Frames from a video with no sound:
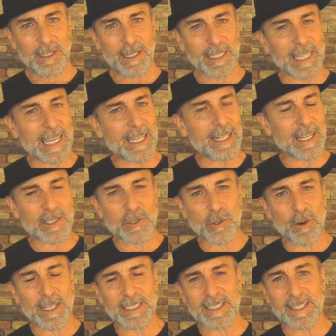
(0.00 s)
Again, as
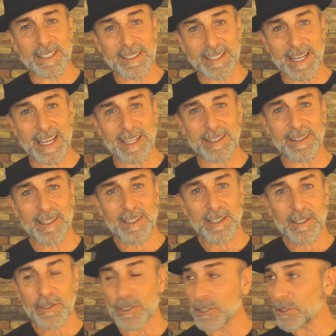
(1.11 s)
Christ said,
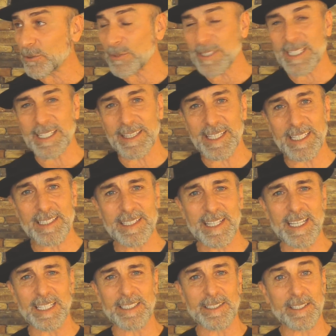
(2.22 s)
do you see these
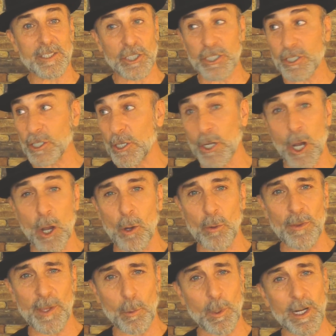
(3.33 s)
things? Just know
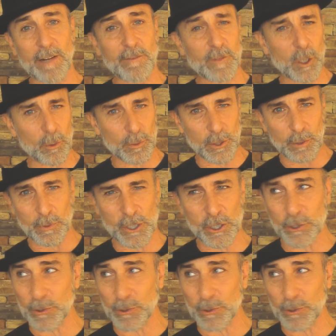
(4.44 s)
that what I've told you is